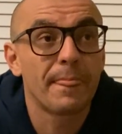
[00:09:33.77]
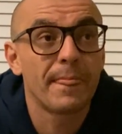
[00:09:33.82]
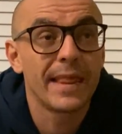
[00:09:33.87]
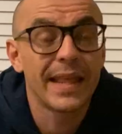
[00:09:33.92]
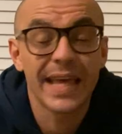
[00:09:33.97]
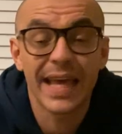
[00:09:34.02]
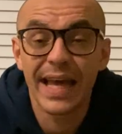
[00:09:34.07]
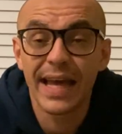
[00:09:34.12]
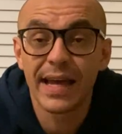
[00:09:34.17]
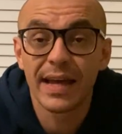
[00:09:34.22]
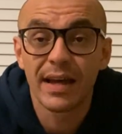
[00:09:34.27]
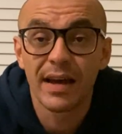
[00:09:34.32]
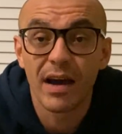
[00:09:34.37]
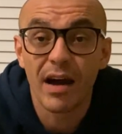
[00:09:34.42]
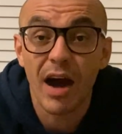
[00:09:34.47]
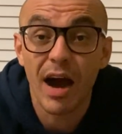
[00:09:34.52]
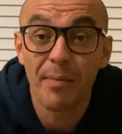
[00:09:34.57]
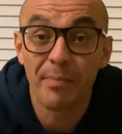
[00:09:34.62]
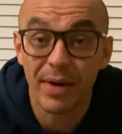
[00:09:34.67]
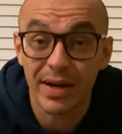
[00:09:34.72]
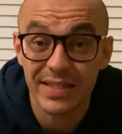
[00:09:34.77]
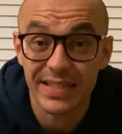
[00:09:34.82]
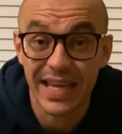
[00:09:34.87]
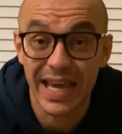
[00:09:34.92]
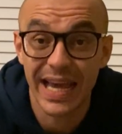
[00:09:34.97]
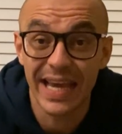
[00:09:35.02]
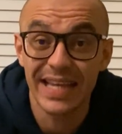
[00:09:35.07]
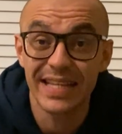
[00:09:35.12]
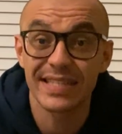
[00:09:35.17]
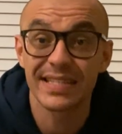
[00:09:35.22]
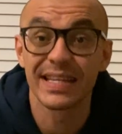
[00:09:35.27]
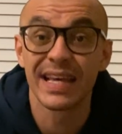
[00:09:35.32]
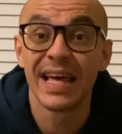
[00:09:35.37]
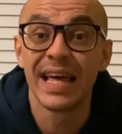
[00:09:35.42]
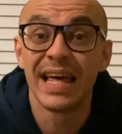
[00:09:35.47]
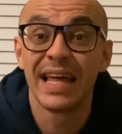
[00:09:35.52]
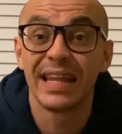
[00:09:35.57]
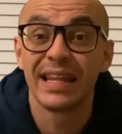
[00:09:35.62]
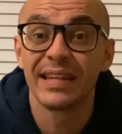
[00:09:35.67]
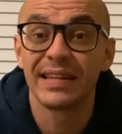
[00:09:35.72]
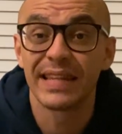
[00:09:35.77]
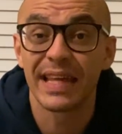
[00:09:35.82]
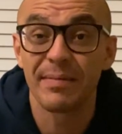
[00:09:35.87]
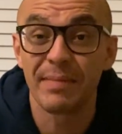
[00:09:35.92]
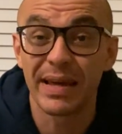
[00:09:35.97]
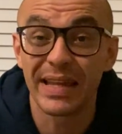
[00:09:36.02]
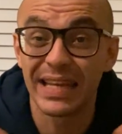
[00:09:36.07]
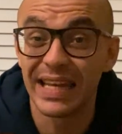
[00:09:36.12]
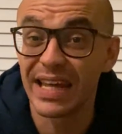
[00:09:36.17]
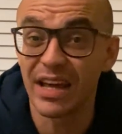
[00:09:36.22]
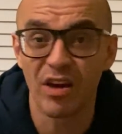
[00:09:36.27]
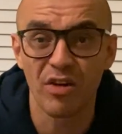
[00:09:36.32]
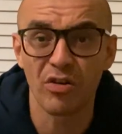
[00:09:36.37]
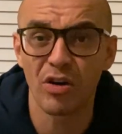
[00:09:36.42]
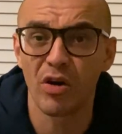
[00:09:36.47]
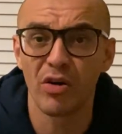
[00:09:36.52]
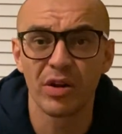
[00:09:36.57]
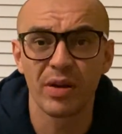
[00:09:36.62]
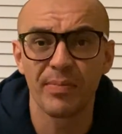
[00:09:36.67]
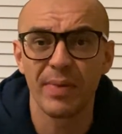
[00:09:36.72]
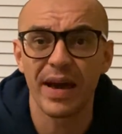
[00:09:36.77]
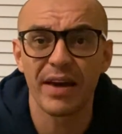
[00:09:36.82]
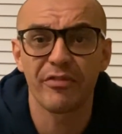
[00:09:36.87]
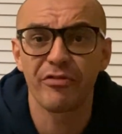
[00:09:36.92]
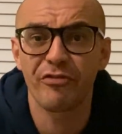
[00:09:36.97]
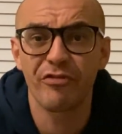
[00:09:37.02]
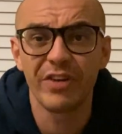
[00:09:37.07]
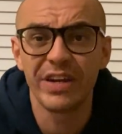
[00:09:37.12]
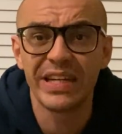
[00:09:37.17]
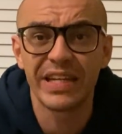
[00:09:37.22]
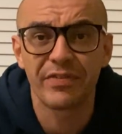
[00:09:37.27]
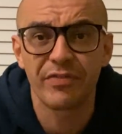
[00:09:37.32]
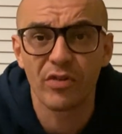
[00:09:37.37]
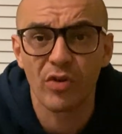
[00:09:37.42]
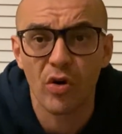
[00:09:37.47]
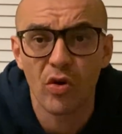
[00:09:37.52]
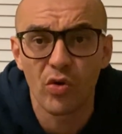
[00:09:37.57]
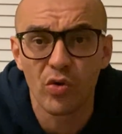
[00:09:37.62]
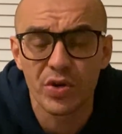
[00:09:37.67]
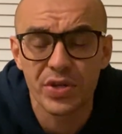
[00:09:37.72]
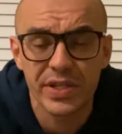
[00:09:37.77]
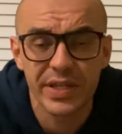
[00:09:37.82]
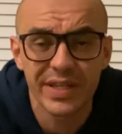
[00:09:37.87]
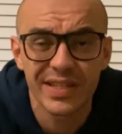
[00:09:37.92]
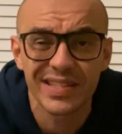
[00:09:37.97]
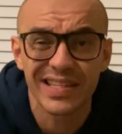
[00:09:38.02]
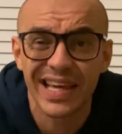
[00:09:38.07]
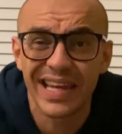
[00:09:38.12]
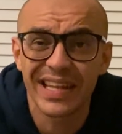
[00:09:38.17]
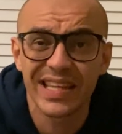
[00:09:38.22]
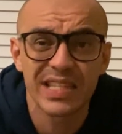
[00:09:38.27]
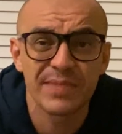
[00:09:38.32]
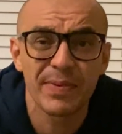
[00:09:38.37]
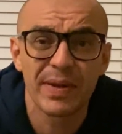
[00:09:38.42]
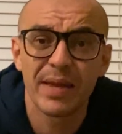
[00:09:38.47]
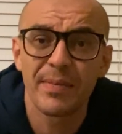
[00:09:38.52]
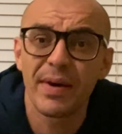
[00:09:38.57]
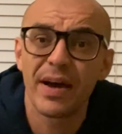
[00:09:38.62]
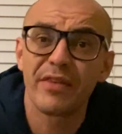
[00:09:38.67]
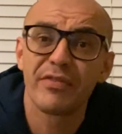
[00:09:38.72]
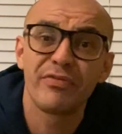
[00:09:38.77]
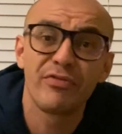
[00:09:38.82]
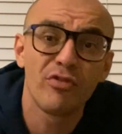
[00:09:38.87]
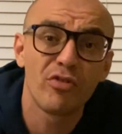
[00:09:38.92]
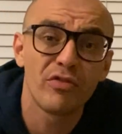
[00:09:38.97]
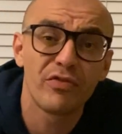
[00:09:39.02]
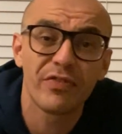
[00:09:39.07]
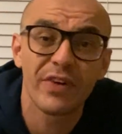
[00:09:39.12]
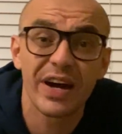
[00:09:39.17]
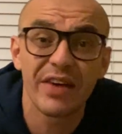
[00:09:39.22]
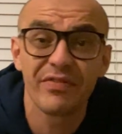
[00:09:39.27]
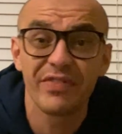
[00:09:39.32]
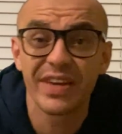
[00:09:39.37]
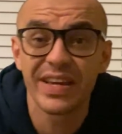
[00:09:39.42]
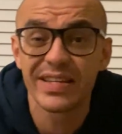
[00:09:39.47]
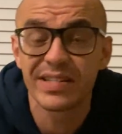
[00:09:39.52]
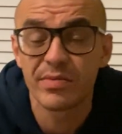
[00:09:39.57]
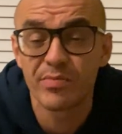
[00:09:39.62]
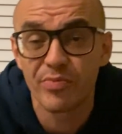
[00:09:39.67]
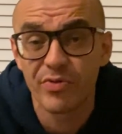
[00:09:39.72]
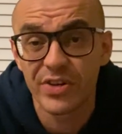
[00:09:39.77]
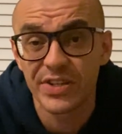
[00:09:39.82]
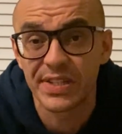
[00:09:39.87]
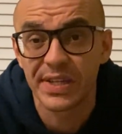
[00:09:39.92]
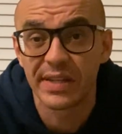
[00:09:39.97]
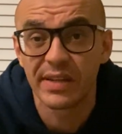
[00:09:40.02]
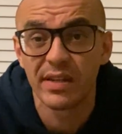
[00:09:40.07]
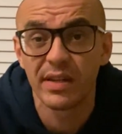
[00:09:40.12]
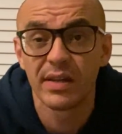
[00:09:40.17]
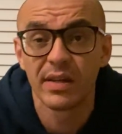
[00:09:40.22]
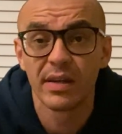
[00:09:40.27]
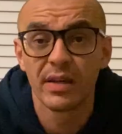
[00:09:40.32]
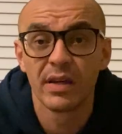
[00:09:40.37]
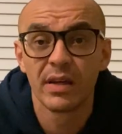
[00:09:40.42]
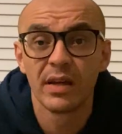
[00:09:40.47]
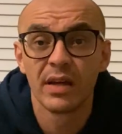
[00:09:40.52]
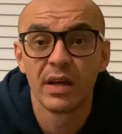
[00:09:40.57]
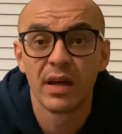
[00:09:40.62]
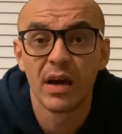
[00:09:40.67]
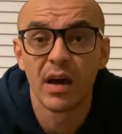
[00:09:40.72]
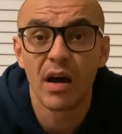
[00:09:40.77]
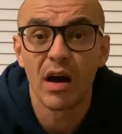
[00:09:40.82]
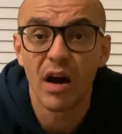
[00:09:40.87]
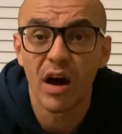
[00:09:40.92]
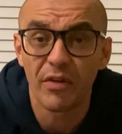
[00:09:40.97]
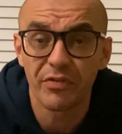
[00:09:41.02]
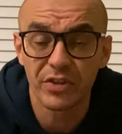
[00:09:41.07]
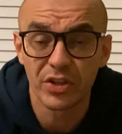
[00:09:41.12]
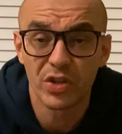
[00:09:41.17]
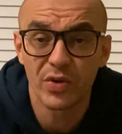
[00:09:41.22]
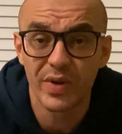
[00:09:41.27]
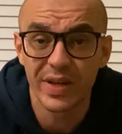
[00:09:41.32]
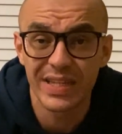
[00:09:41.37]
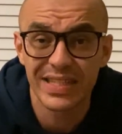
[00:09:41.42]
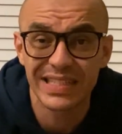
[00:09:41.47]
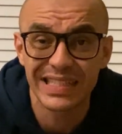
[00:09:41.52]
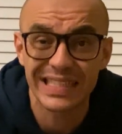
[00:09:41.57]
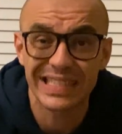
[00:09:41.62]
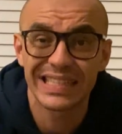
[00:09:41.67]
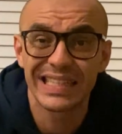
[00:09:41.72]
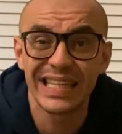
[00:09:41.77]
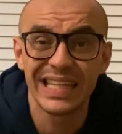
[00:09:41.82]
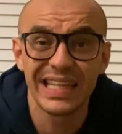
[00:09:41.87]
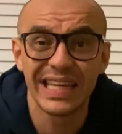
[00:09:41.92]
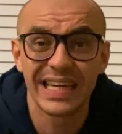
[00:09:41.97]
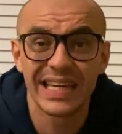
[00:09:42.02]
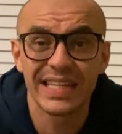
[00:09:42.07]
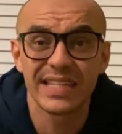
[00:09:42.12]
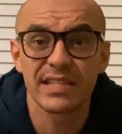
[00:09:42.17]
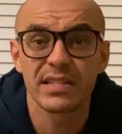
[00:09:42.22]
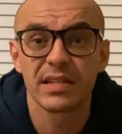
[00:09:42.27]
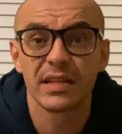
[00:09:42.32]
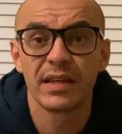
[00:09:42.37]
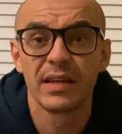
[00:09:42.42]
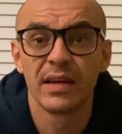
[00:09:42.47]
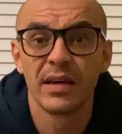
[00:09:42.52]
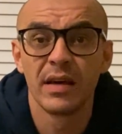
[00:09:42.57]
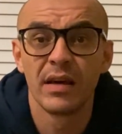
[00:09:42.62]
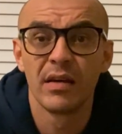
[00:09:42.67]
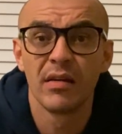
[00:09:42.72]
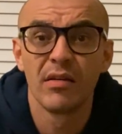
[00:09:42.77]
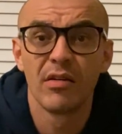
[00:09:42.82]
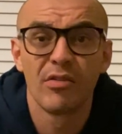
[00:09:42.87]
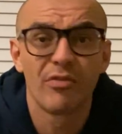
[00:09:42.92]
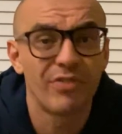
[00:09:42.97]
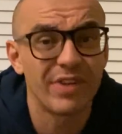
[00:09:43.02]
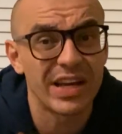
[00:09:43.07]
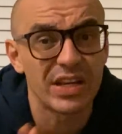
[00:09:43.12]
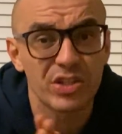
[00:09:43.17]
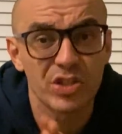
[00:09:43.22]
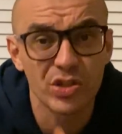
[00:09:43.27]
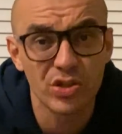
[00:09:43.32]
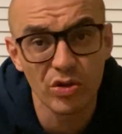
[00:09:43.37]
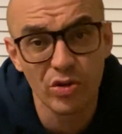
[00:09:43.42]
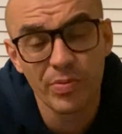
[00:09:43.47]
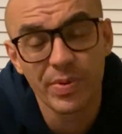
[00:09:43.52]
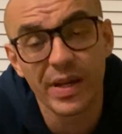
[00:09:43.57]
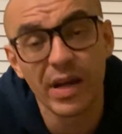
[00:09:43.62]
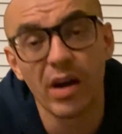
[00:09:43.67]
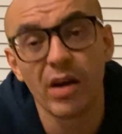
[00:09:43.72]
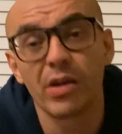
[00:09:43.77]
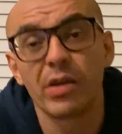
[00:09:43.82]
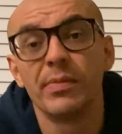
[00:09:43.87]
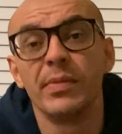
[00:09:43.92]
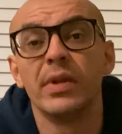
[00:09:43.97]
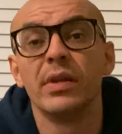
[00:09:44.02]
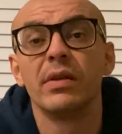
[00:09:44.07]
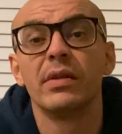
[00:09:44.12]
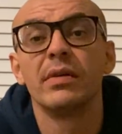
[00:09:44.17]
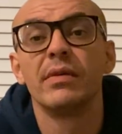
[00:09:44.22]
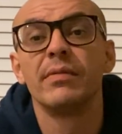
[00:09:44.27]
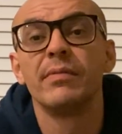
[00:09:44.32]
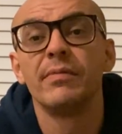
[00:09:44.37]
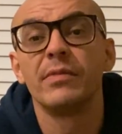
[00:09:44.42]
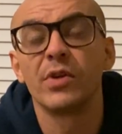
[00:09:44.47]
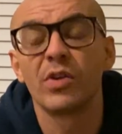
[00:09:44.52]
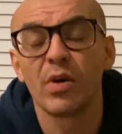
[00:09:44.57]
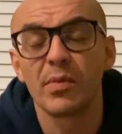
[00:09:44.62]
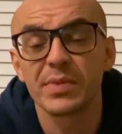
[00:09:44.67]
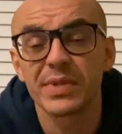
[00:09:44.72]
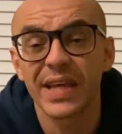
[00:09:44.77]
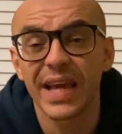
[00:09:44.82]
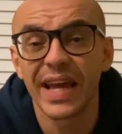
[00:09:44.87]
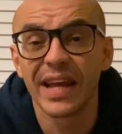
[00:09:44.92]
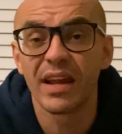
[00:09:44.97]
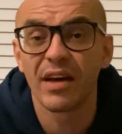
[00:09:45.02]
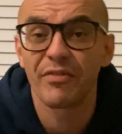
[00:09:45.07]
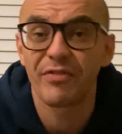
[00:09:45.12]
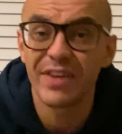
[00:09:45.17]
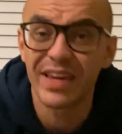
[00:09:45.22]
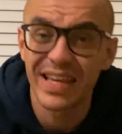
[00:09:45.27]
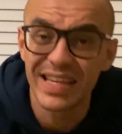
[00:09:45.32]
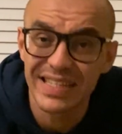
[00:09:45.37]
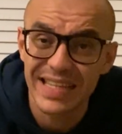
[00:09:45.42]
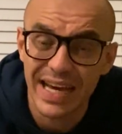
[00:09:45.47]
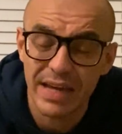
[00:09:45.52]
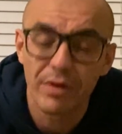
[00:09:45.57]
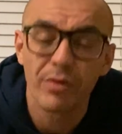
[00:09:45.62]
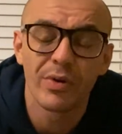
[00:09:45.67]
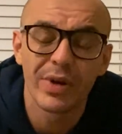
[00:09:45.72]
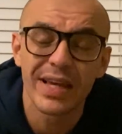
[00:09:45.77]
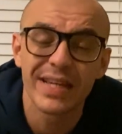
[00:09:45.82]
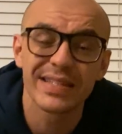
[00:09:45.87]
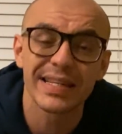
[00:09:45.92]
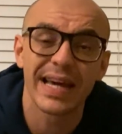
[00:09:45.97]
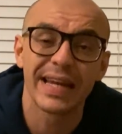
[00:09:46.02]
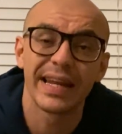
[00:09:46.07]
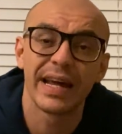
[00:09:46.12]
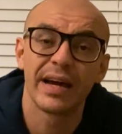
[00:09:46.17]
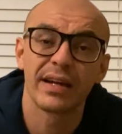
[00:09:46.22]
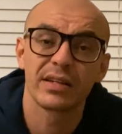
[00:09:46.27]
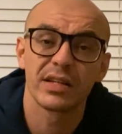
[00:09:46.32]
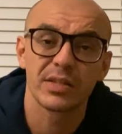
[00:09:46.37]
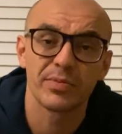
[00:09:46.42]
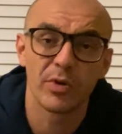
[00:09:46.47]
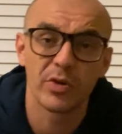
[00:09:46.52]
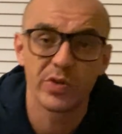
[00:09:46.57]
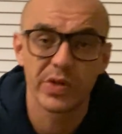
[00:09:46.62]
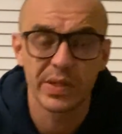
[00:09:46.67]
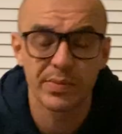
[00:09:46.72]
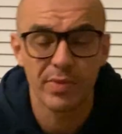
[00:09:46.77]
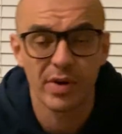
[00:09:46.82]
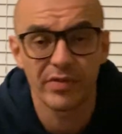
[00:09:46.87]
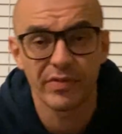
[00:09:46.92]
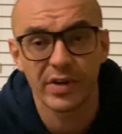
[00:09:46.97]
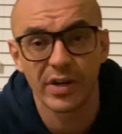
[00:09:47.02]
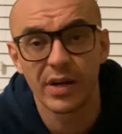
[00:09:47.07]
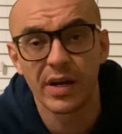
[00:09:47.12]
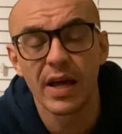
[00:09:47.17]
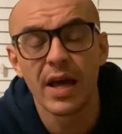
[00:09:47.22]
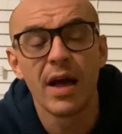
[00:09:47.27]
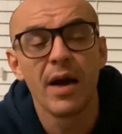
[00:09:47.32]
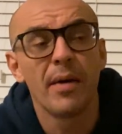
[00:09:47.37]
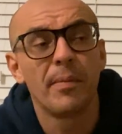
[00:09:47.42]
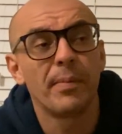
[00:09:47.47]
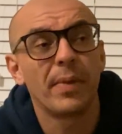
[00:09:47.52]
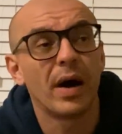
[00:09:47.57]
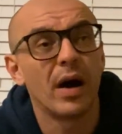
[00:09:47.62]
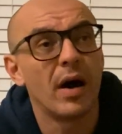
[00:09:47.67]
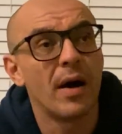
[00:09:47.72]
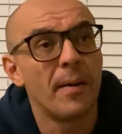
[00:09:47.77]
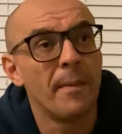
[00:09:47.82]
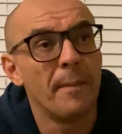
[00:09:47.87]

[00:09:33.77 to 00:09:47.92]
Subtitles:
yeah, I bust case. They made Leo go on about 3 different courses and he spent about 4 or 5 years in prison after doing the 16 years for that stupid argument. You know what I'm saying? I think he's at what he is at now because I spoke to his brother. But